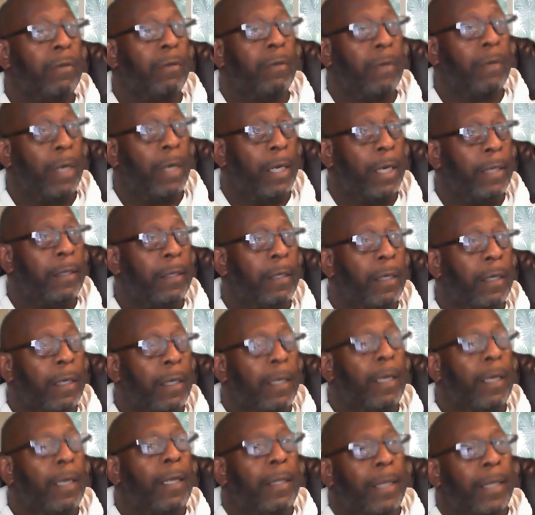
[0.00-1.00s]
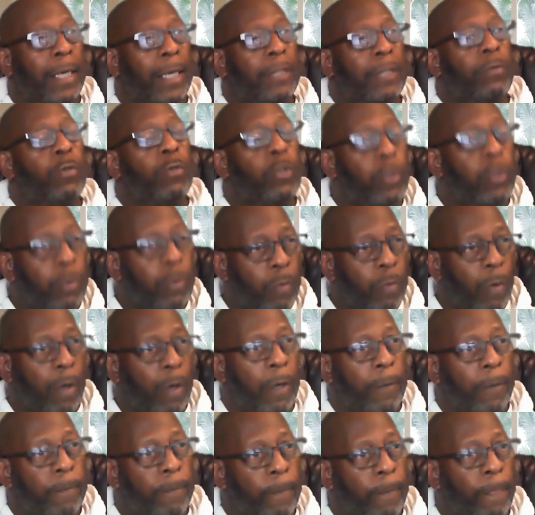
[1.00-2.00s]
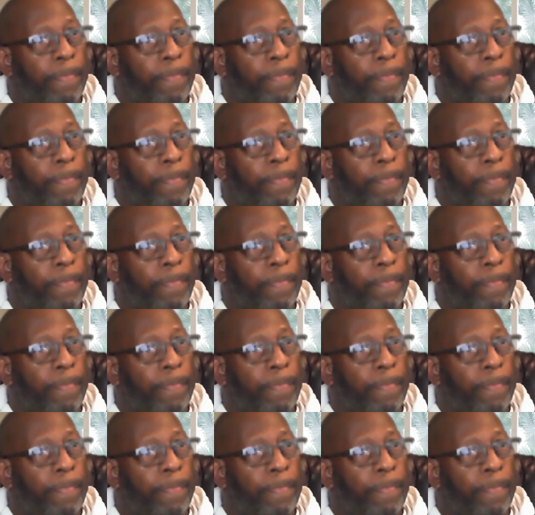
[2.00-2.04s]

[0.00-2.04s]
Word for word: right? That's what you want.